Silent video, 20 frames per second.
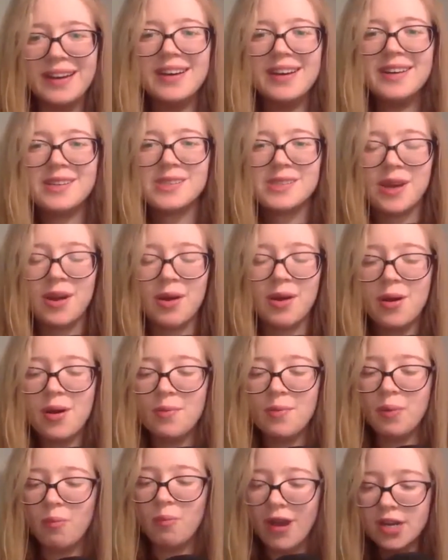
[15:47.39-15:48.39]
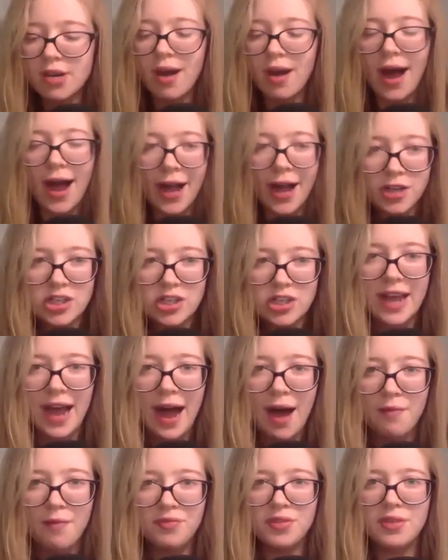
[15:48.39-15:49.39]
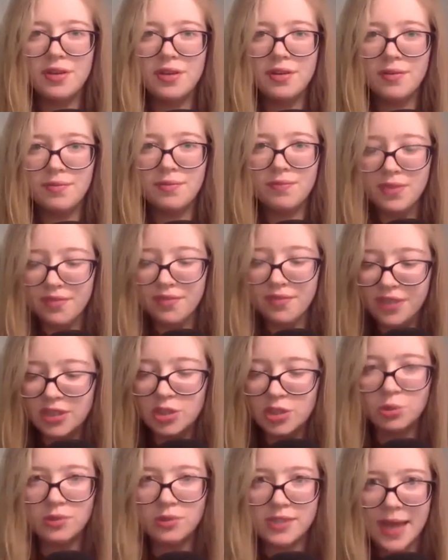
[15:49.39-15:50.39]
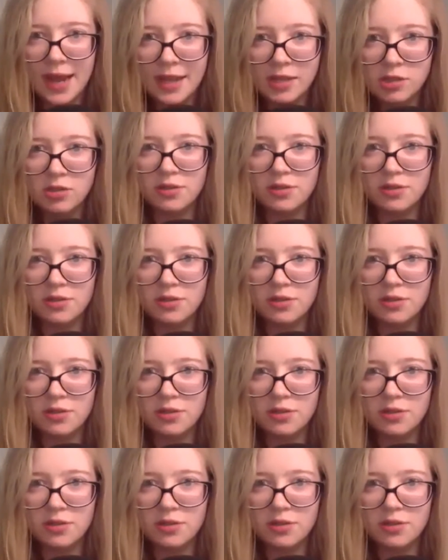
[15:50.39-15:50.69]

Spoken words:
So, but when you actually have the visual data,